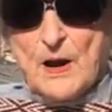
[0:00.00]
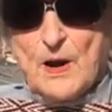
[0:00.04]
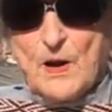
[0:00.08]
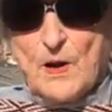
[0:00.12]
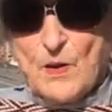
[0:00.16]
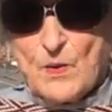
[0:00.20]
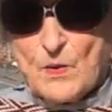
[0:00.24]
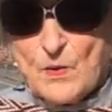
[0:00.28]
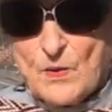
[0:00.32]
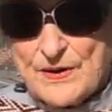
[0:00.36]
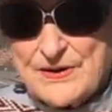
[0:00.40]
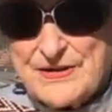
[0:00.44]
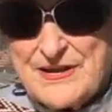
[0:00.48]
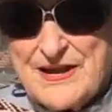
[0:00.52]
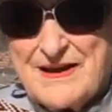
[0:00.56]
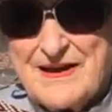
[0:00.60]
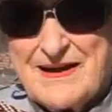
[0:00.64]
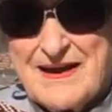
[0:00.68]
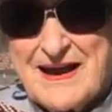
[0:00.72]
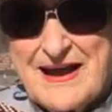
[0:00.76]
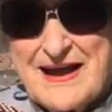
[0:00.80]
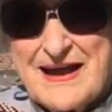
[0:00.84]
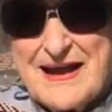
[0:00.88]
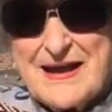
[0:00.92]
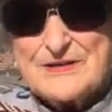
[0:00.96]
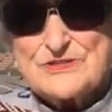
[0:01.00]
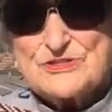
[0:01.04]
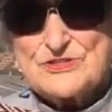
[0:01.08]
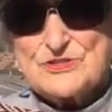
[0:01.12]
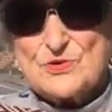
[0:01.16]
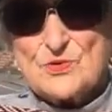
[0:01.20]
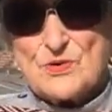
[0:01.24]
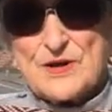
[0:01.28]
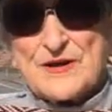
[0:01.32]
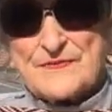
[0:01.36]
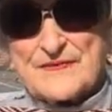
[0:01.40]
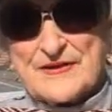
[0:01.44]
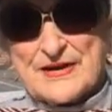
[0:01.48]
oh, yeah, I had
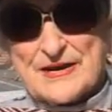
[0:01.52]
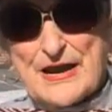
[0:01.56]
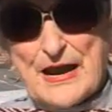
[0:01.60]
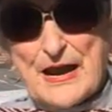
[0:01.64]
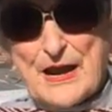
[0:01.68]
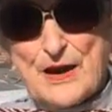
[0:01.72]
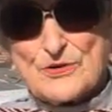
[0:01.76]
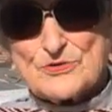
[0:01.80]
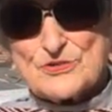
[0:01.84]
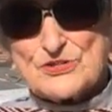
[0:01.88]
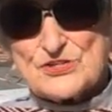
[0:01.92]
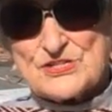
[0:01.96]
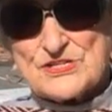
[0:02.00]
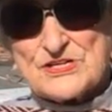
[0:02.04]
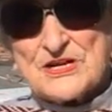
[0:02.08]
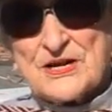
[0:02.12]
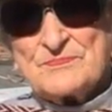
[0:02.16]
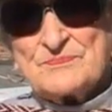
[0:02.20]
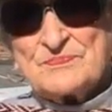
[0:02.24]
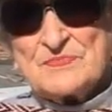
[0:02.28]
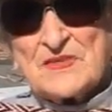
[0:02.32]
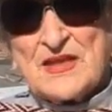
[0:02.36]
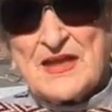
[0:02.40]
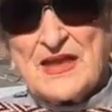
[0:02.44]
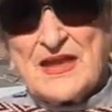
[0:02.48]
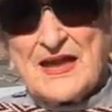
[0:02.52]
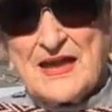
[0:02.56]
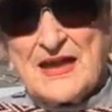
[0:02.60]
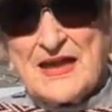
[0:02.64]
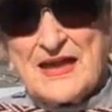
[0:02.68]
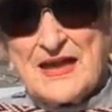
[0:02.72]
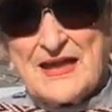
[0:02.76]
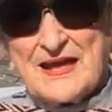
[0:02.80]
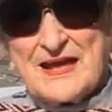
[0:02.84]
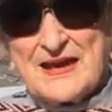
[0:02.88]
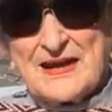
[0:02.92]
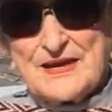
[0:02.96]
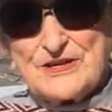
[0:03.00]
you on the couch,
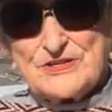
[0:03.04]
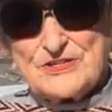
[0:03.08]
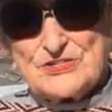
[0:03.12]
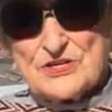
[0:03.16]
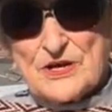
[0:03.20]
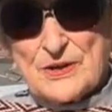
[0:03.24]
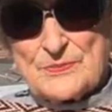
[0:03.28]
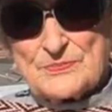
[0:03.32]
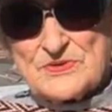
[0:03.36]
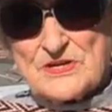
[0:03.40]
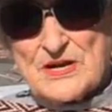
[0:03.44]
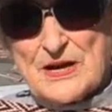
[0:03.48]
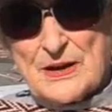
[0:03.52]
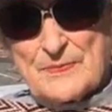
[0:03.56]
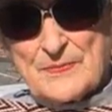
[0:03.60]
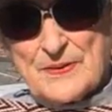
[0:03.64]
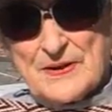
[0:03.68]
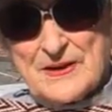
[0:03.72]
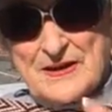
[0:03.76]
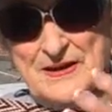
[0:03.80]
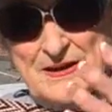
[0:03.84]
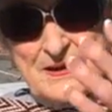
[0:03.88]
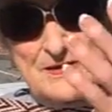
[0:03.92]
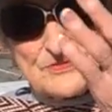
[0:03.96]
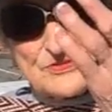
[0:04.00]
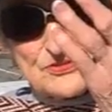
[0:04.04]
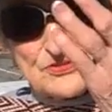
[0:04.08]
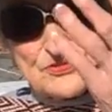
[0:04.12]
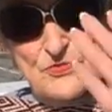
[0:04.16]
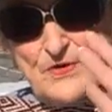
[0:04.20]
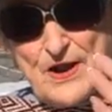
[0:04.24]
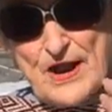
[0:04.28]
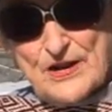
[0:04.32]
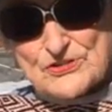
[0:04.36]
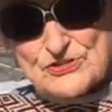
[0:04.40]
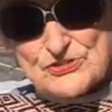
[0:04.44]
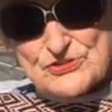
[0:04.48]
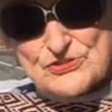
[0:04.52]
and he jumped up and
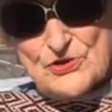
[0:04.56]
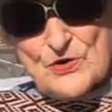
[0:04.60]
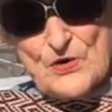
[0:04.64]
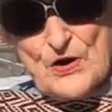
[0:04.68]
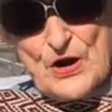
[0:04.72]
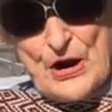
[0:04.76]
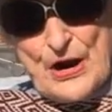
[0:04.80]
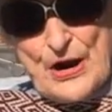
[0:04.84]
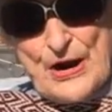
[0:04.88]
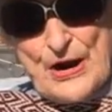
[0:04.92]
scratched your